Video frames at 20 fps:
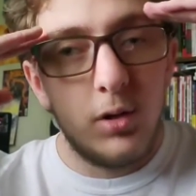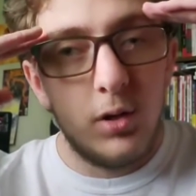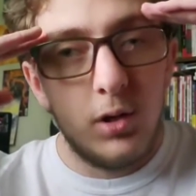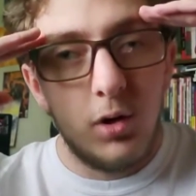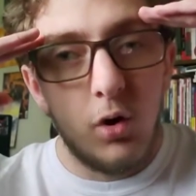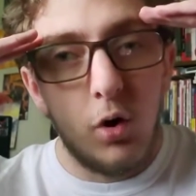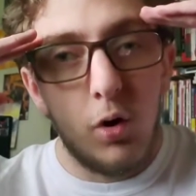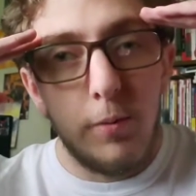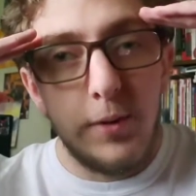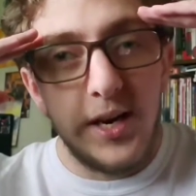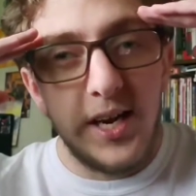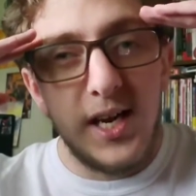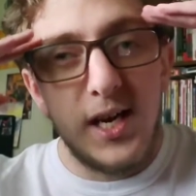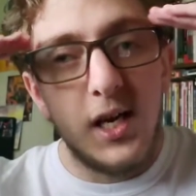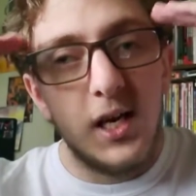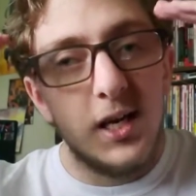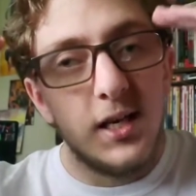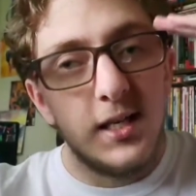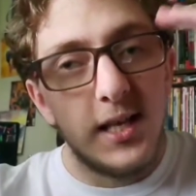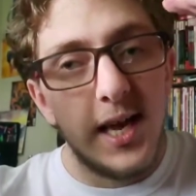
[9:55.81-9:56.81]
culminate
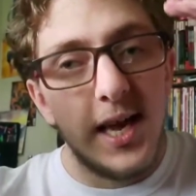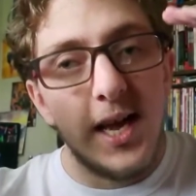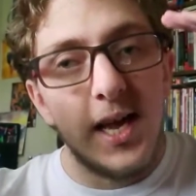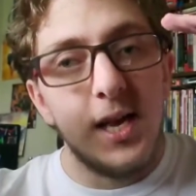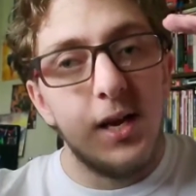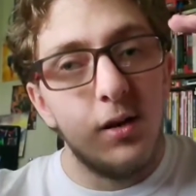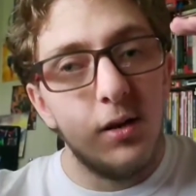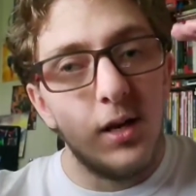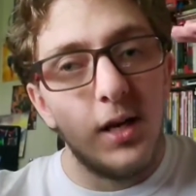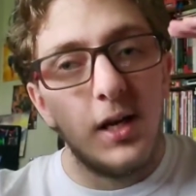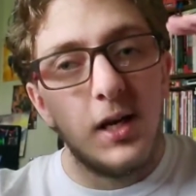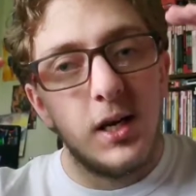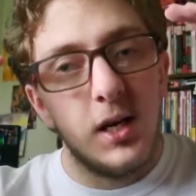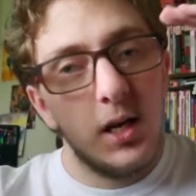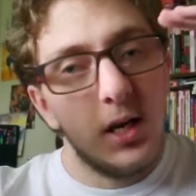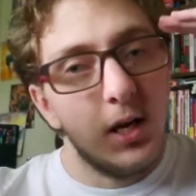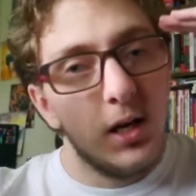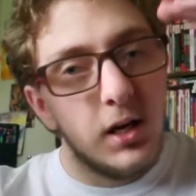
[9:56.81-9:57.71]
in his head and like